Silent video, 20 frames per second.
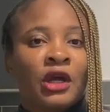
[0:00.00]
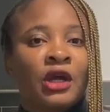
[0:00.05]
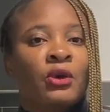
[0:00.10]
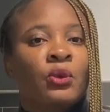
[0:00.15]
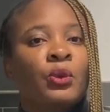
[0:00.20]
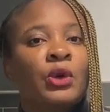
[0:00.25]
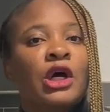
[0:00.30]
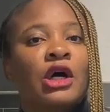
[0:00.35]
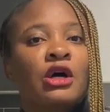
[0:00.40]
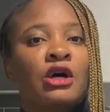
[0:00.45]

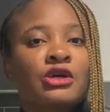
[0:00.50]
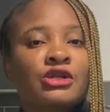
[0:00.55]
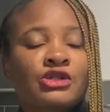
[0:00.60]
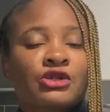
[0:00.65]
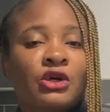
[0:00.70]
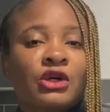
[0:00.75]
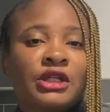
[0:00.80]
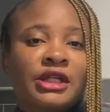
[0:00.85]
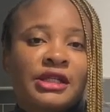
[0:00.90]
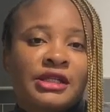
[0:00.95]
We are also
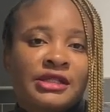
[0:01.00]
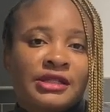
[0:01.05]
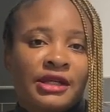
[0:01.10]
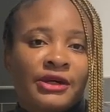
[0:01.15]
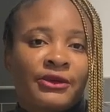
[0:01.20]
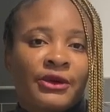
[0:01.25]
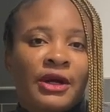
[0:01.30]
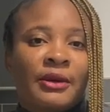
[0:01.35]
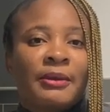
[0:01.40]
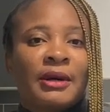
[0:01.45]
on
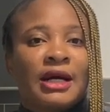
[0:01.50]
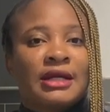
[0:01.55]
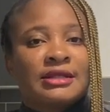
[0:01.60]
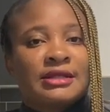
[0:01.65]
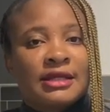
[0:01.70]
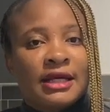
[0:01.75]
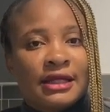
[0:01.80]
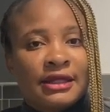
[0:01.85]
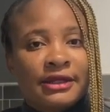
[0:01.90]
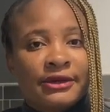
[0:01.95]
Instagram and
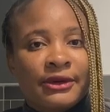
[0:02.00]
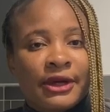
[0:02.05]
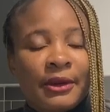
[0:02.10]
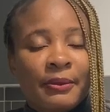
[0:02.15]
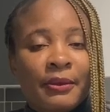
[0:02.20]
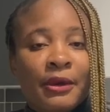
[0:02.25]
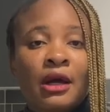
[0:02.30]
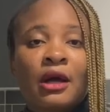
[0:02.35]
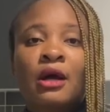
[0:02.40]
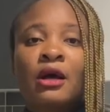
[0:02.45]

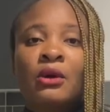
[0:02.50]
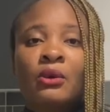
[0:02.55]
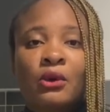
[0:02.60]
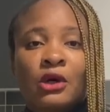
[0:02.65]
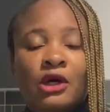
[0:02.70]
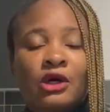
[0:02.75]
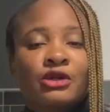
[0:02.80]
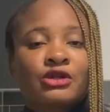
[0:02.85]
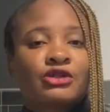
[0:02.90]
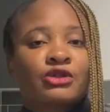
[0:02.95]
Telegram. We're
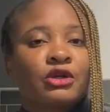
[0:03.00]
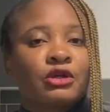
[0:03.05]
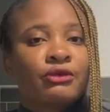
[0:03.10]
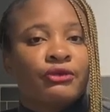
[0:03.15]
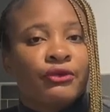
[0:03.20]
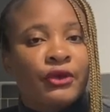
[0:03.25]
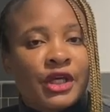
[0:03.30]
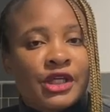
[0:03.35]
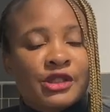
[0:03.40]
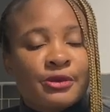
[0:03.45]
also on
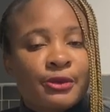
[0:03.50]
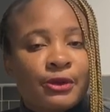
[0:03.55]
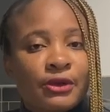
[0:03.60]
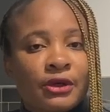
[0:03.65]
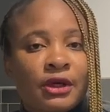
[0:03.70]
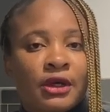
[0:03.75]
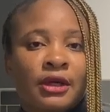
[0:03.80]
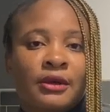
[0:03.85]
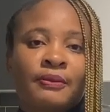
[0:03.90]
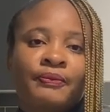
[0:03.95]
Facebook
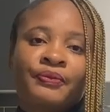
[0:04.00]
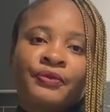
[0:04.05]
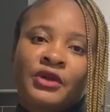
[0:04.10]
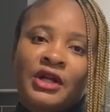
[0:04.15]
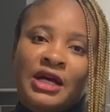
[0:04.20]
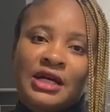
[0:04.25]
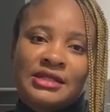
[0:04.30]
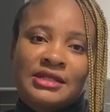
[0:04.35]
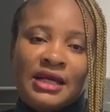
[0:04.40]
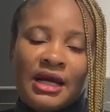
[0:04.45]

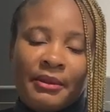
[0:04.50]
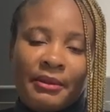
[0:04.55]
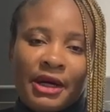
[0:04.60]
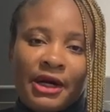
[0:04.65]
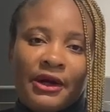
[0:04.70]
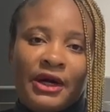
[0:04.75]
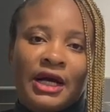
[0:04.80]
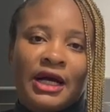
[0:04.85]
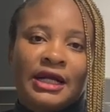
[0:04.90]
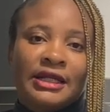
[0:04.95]
as
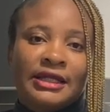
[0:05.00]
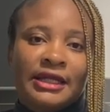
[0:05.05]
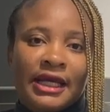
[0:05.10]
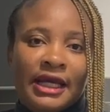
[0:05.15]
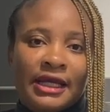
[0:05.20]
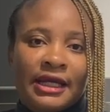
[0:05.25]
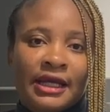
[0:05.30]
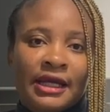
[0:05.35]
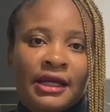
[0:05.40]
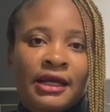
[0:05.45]
Amara and
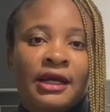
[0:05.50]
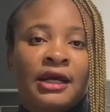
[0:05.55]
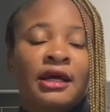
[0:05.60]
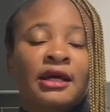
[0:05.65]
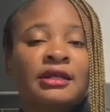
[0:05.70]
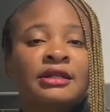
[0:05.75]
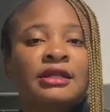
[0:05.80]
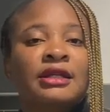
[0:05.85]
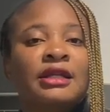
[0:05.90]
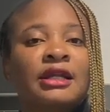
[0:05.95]
Khene.
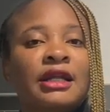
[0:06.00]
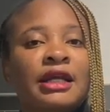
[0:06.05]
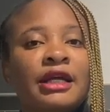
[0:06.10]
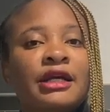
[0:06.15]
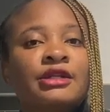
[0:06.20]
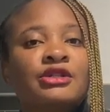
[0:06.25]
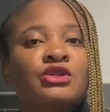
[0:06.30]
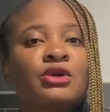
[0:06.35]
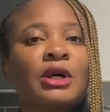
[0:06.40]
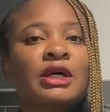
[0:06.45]
The
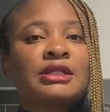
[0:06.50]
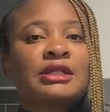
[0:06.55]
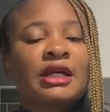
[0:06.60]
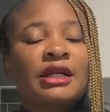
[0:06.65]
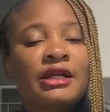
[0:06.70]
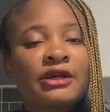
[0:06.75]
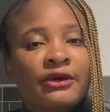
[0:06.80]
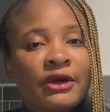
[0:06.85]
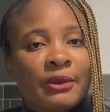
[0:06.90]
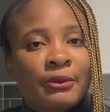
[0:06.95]
link to our
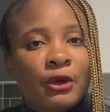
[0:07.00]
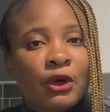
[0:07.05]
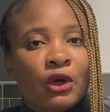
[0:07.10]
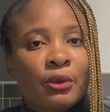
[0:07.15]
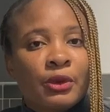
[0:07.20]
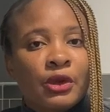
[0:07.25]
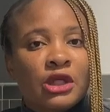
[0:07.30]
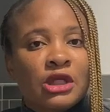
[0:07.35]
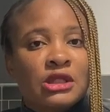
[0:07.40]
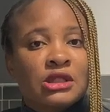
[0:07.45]
Telegram
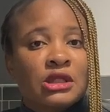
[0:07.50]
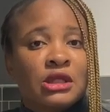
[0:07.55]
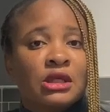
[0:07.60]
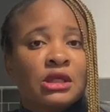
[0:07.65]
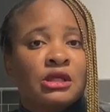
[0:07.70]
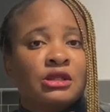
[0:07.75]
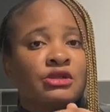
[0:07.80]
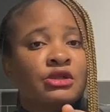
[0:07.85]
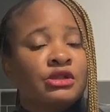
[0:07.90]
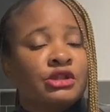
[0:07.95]
community
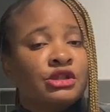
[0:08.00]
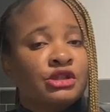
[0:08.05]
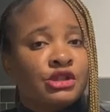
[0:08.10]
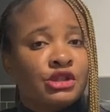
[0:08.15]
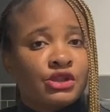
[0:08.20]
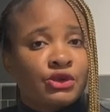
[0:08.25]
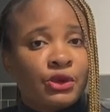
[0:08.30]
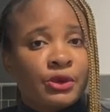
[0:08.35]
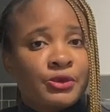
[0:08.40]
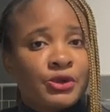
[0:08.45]
is on the
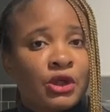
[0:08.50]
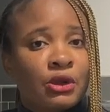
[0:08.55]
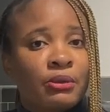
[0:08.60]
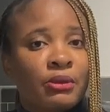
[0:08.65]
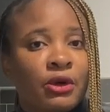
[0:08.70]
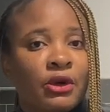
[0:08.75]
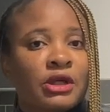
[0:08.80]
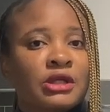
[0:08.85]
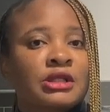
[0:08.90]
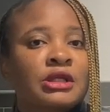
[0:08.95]
description
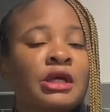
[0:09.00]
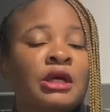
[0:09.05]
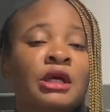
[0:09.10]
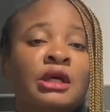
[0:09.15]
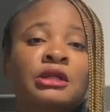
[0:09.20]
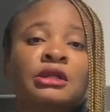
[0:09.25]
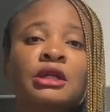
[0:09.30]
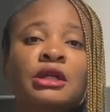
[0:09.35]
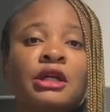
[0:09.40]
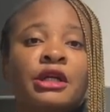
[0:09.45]
box.
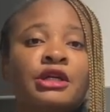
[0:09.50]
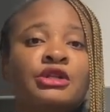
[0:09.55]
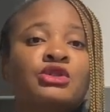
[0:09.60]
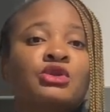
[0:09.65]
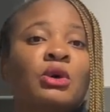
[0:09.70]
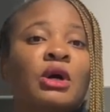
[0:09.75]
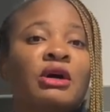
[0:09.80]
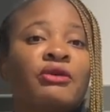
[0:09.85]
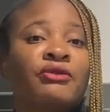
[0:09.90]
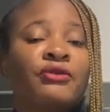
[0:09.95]
The link to
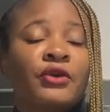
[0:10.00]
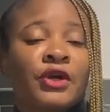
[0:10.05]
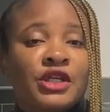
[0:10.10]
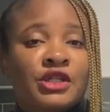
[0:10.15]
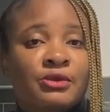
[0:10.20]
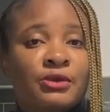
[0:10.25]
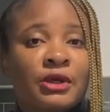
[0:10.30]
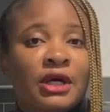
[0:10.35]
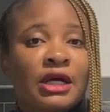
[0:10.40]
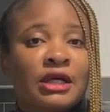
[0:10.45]
our
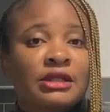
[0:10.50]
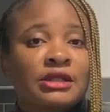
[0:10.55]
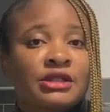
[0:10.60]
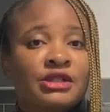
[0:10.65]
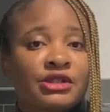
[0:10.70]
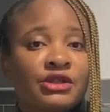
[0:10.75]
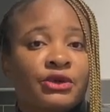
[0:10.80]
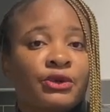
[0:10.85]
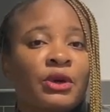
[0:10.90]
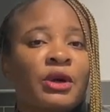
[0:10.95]
Facebook and
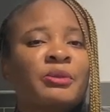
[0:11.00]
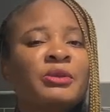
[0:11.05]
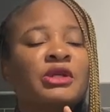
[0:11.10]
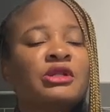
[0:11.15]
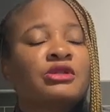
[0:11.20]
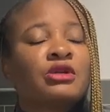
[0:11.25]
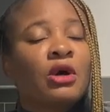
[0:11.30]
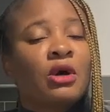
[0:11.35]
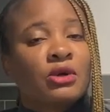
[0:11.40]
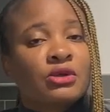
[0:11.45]
Instagram
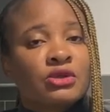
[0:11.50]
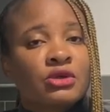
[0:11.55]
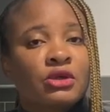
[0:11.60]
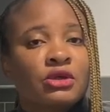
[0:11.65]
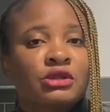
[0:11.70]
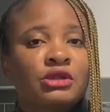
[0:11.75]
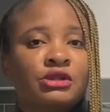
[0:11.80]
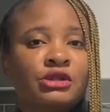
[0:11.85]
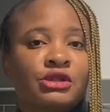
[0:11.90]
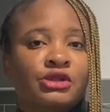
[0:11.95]
is also on
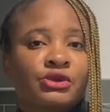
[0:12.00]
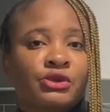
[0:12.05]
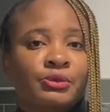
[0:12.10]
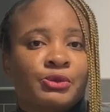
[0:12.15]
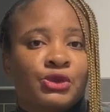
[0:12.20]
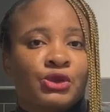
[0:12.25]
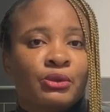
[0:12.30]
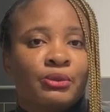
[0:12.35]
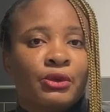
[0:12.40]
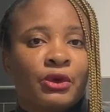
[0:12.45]
the
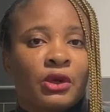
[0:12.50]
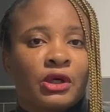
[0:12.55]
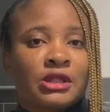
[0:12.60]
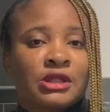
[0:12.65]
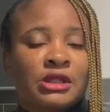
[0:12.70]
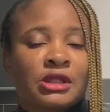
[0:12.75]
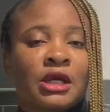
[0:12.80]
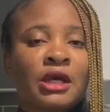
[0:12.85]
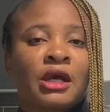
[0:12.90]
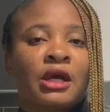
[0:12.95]
description box.